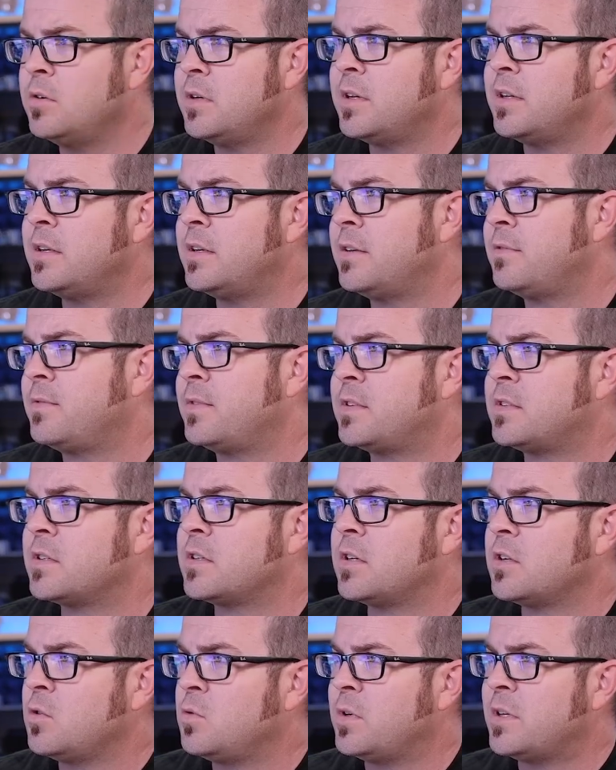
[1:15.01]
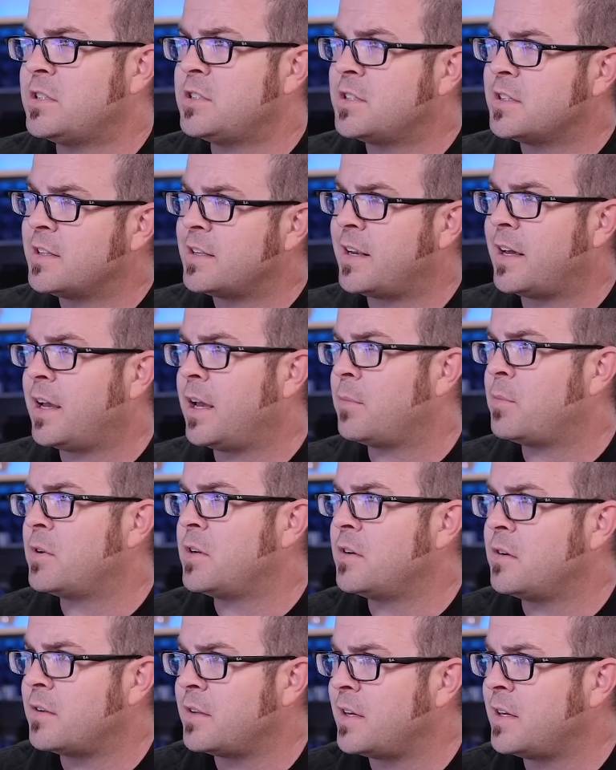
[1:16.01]
And if it's a good question that I happen
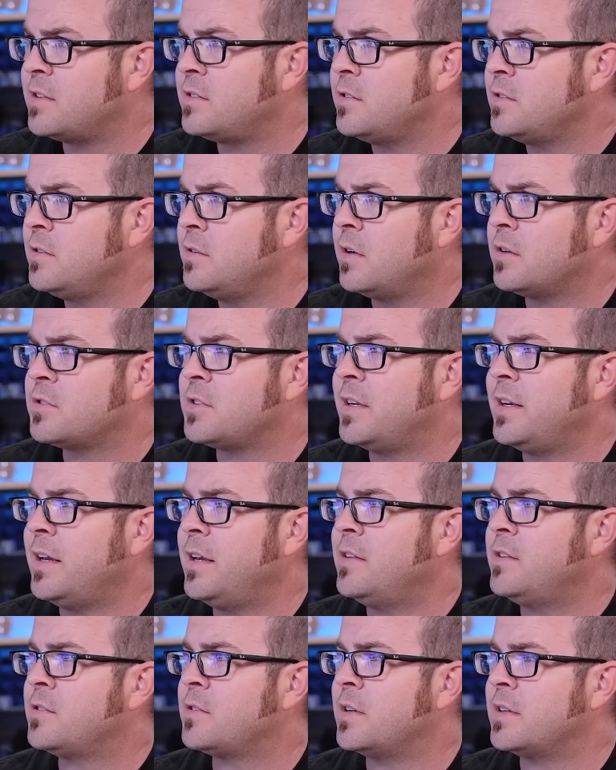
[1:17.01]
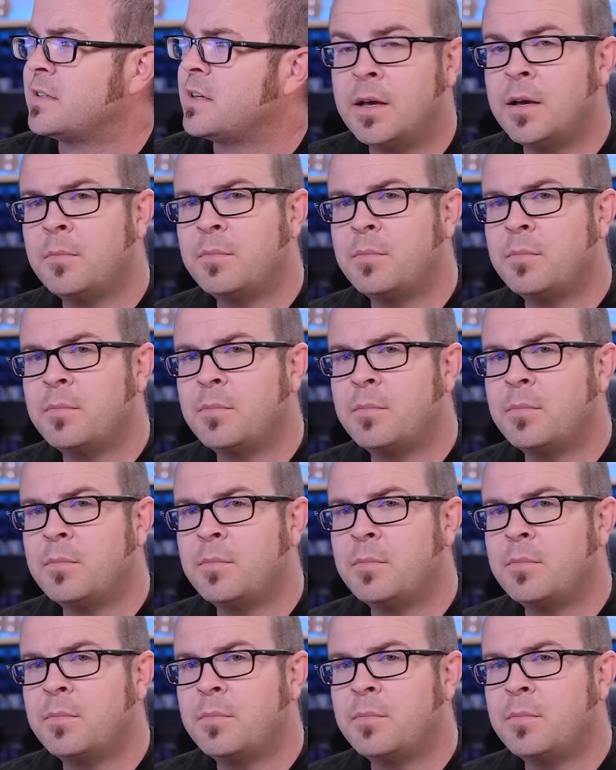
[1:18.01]
to know the answer to, I'll try to answer it.